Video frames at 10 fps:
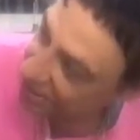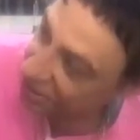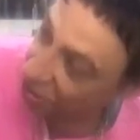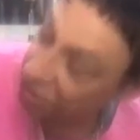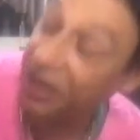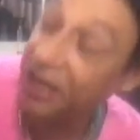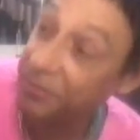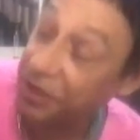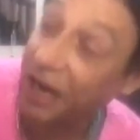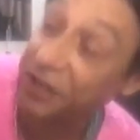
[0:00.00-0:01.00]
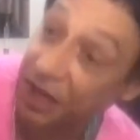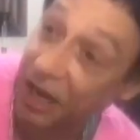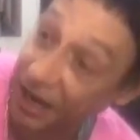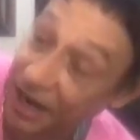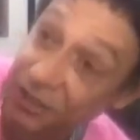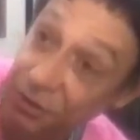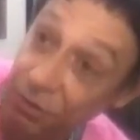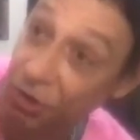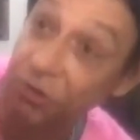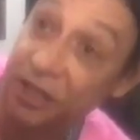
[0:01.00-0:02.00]
God games, an actual
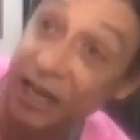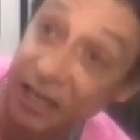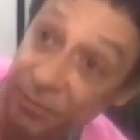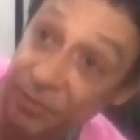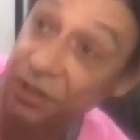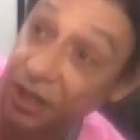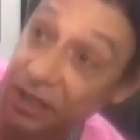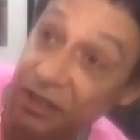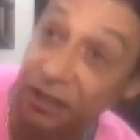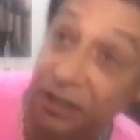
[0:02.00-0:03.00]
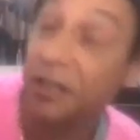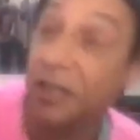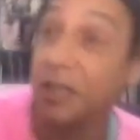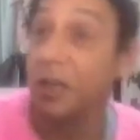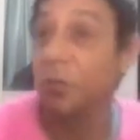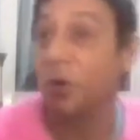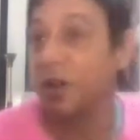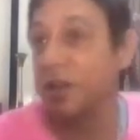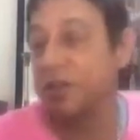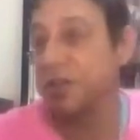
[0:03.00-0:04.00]
God game is like one
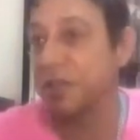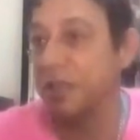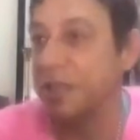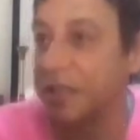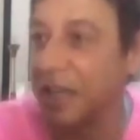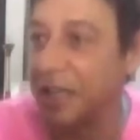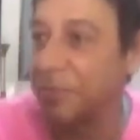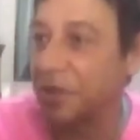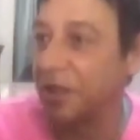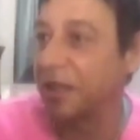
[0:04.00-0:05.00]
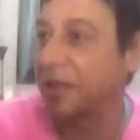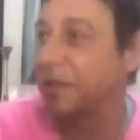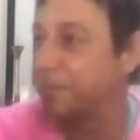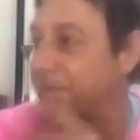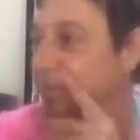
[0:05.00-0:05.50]
of those games like